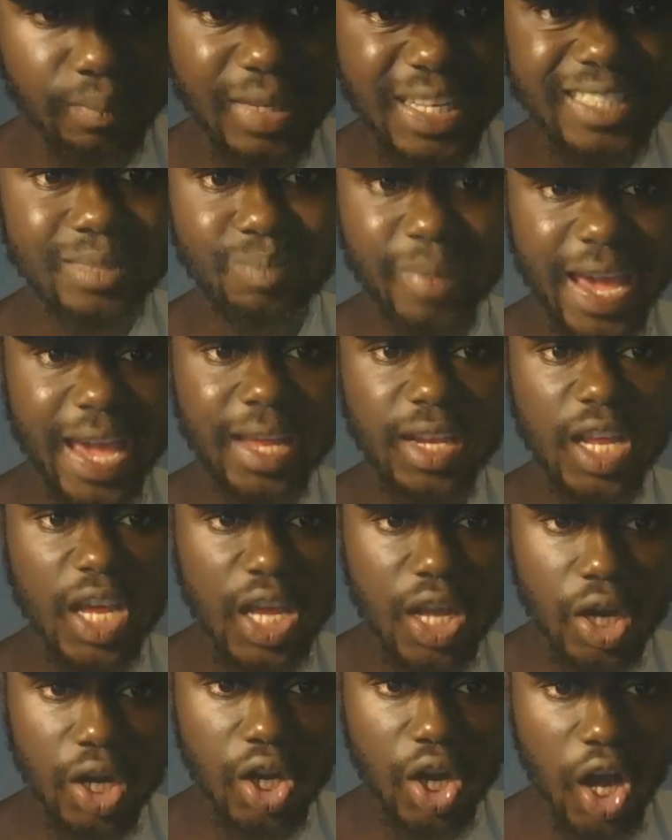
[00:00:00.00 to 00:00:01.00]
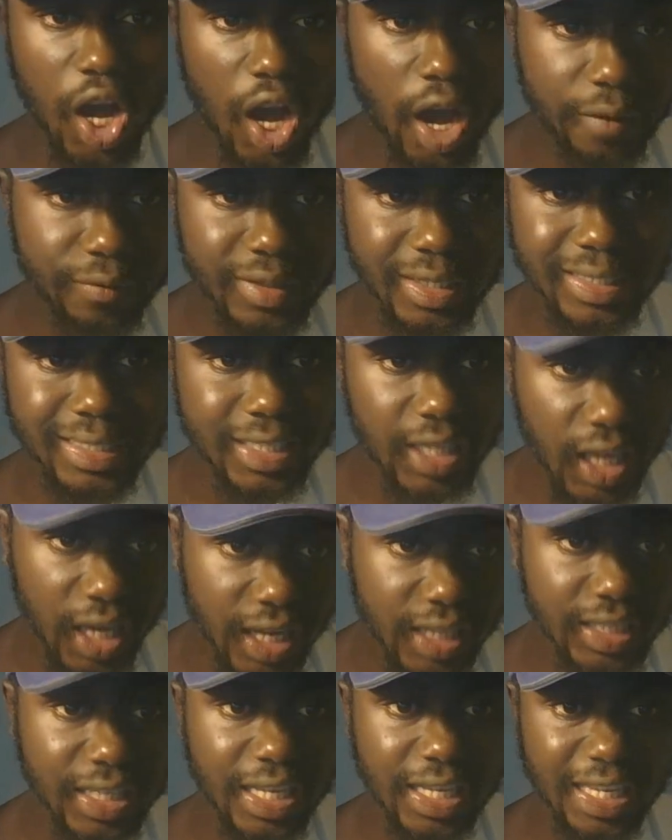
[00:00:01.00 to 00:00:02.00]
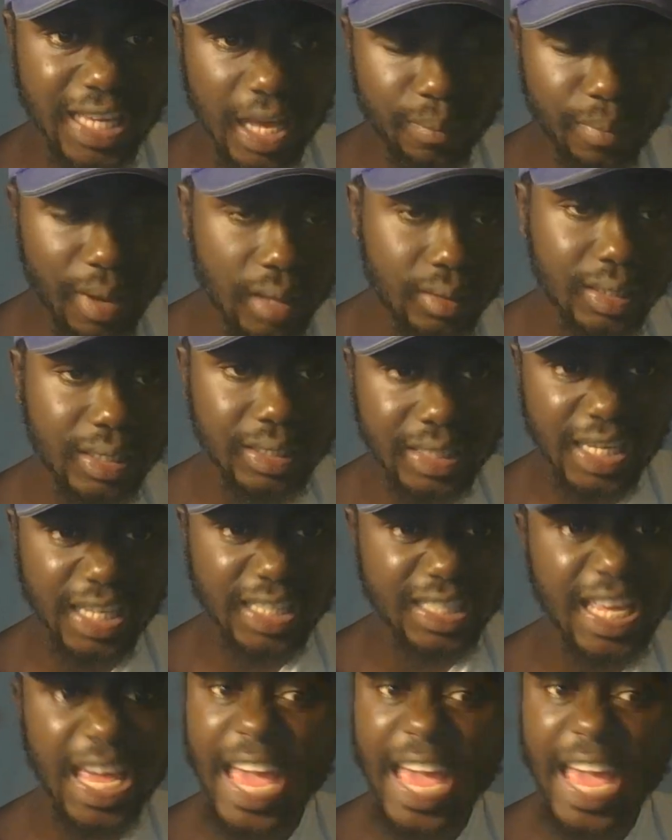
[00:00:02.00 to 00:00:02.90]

This man loved these kids. He cared about these kids.